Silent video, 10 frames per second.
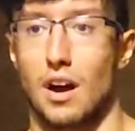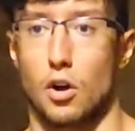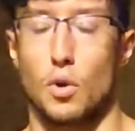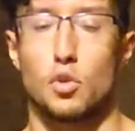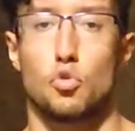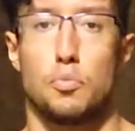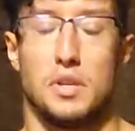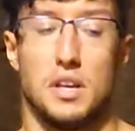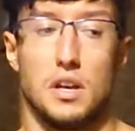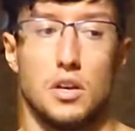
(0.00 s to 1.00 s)
are going to
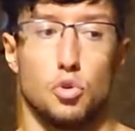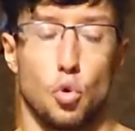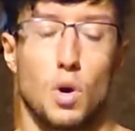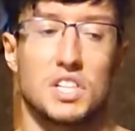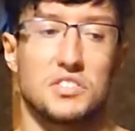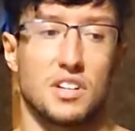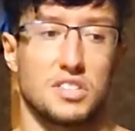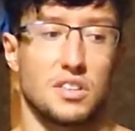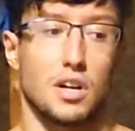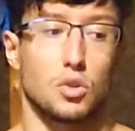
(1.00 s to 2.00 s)
be the ones that
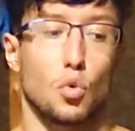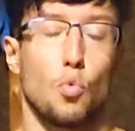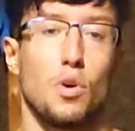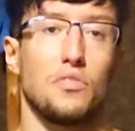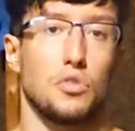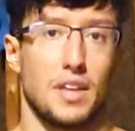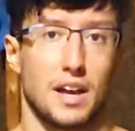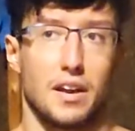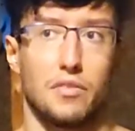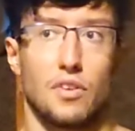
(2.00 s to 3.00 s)
start with the
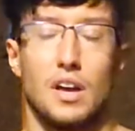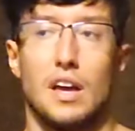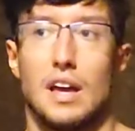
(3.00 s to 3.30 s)
negative.